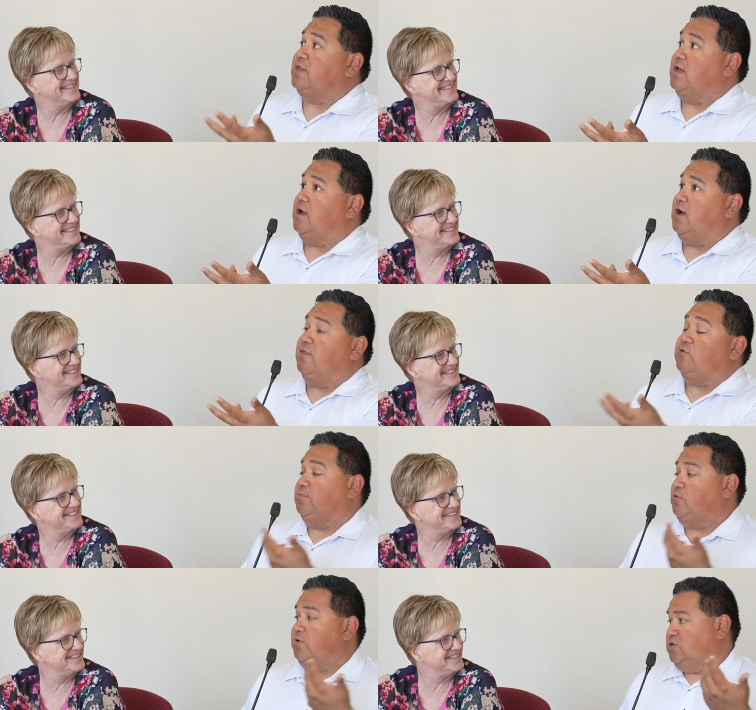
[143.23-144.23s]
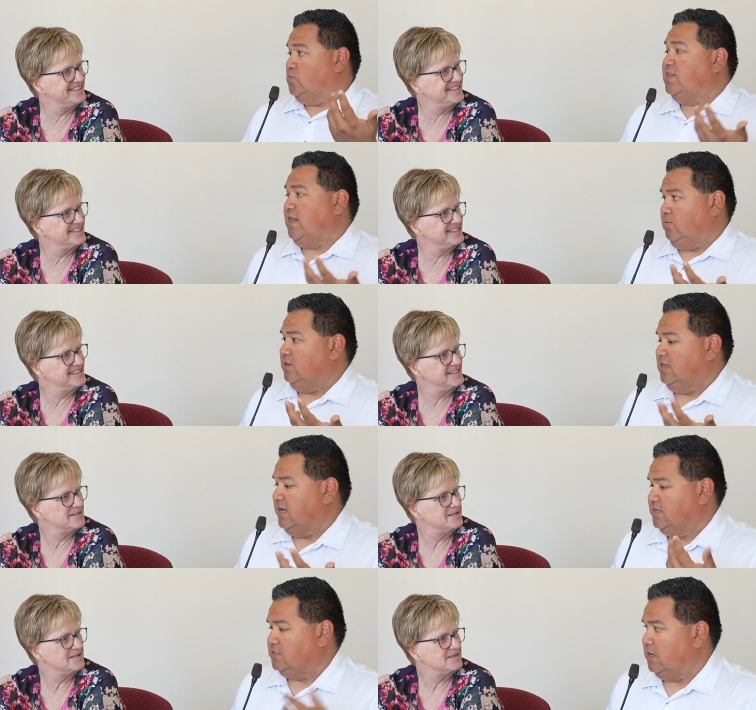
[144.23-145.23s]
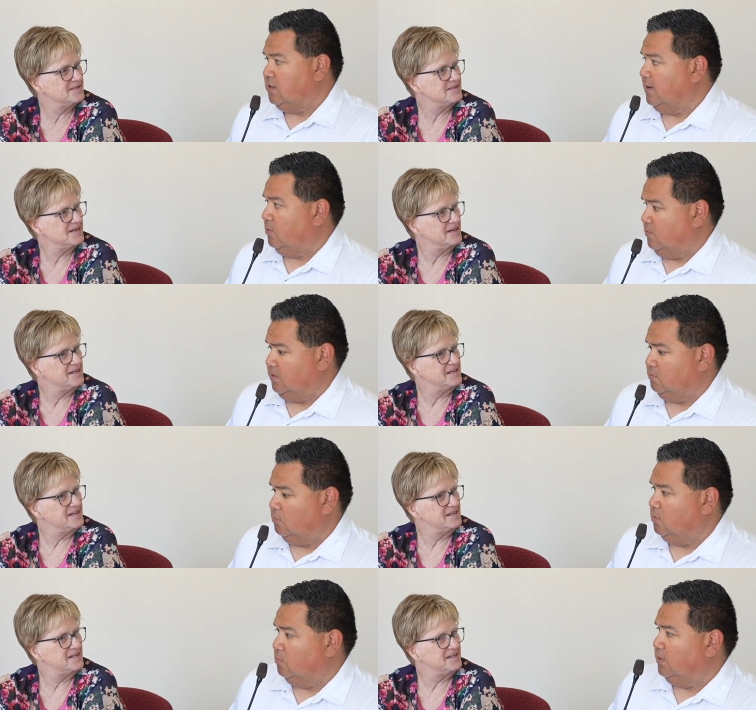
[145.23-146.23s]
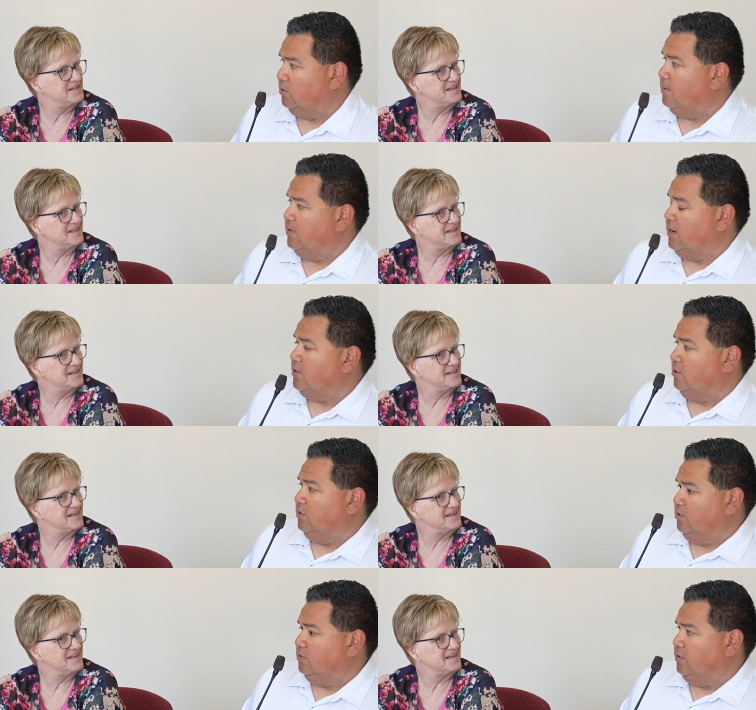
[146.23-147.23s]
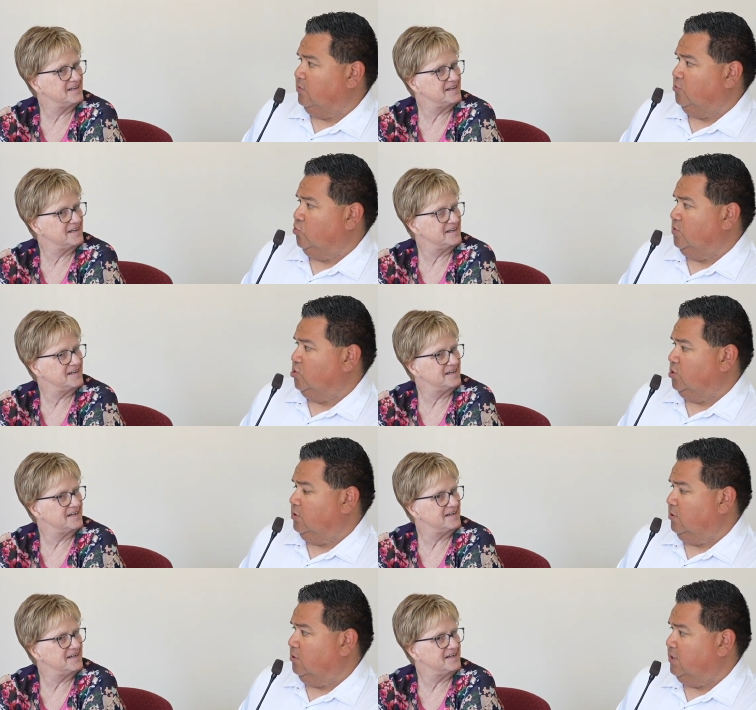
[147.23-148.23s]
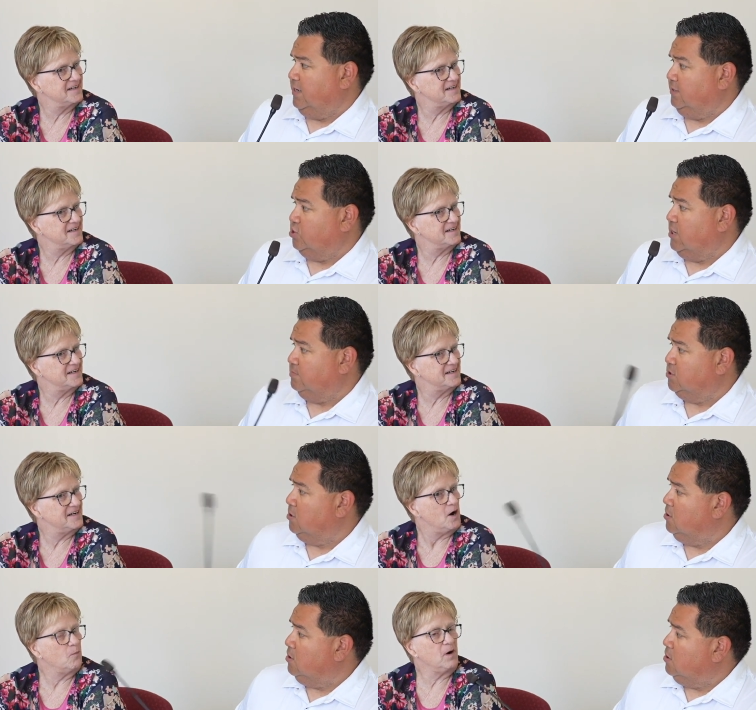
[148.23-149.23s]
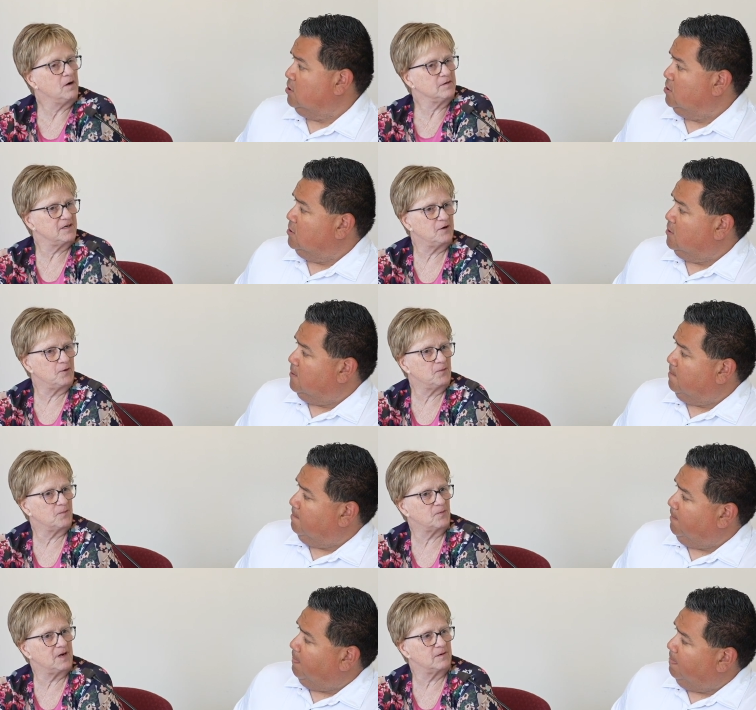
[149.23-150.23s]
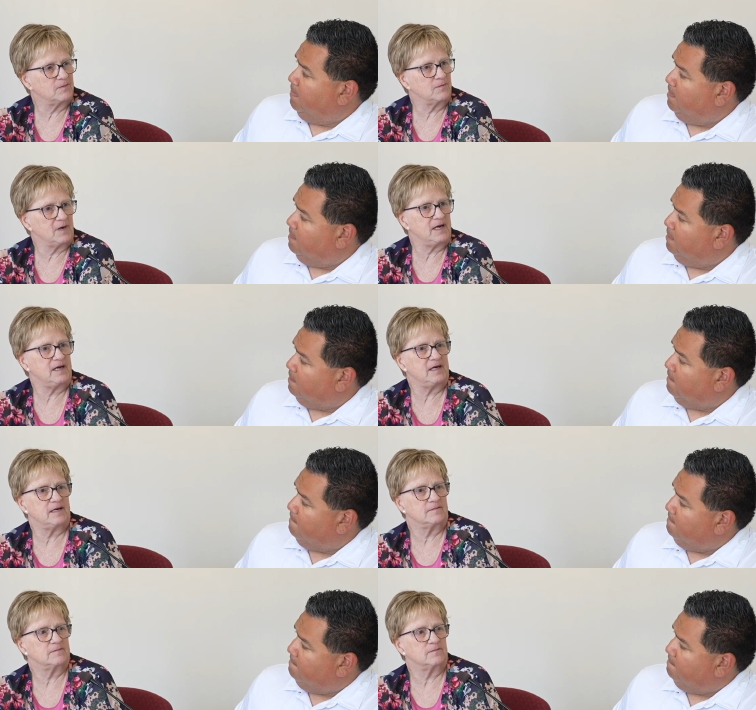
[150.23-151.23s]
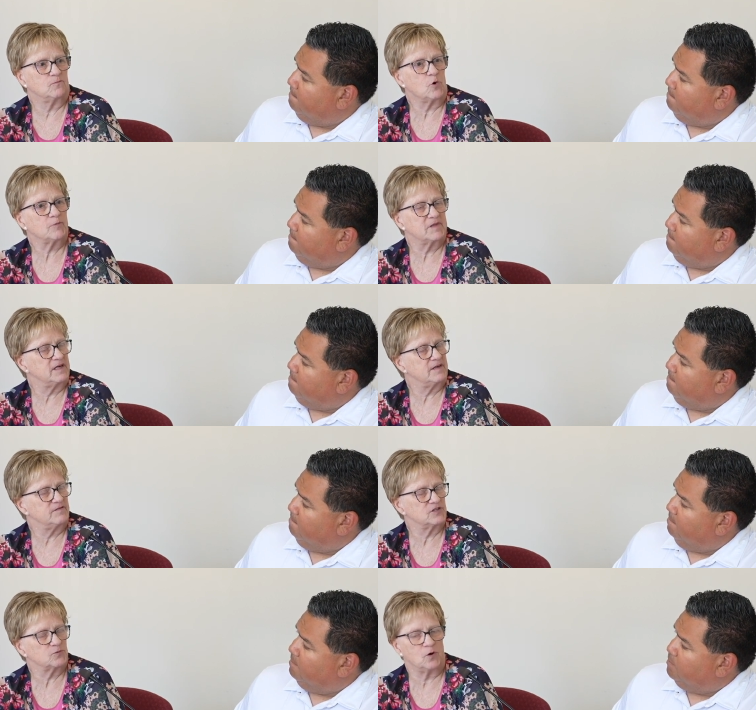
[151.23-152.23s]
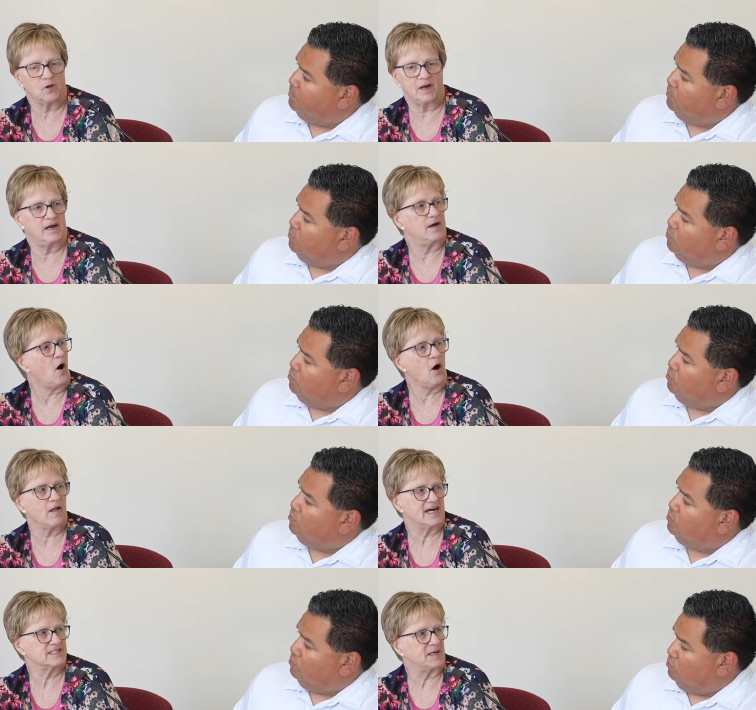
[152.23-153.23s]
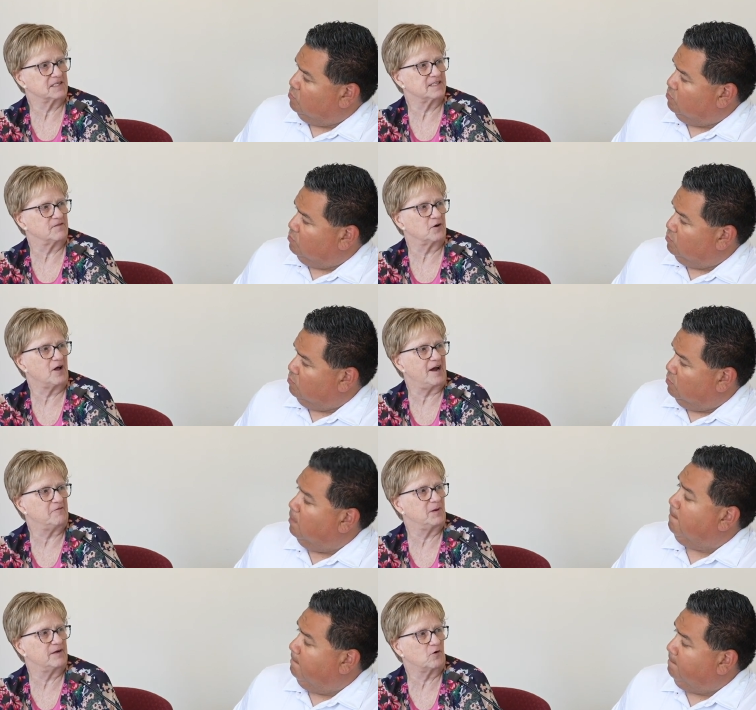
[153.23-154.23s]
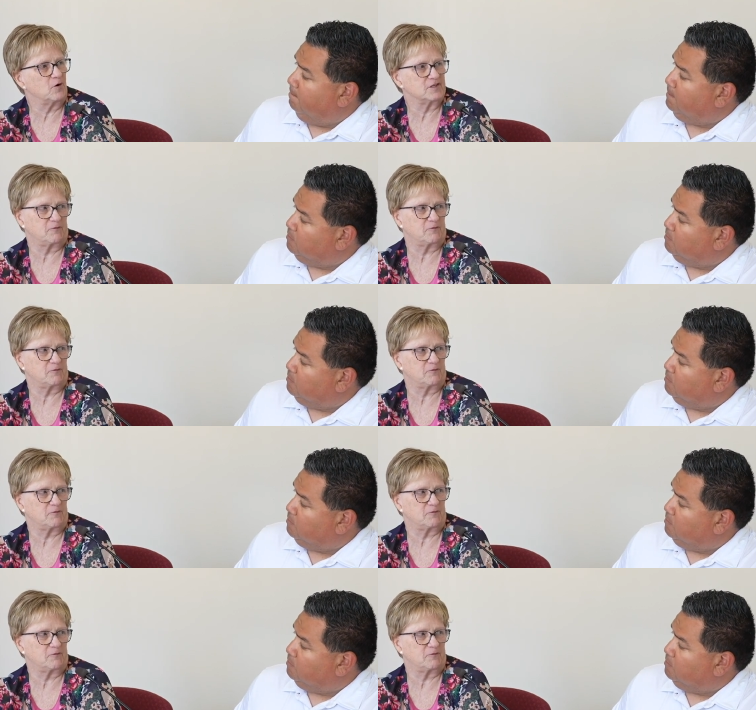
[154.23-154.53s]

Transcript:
Speaker 1: the uh, other employees? What do they really like to talk about when when they're coming out here and they're and they're doing their daily jobs?
Speaker 2: Well, you know, we we work with the individual in all aspects of their life but of course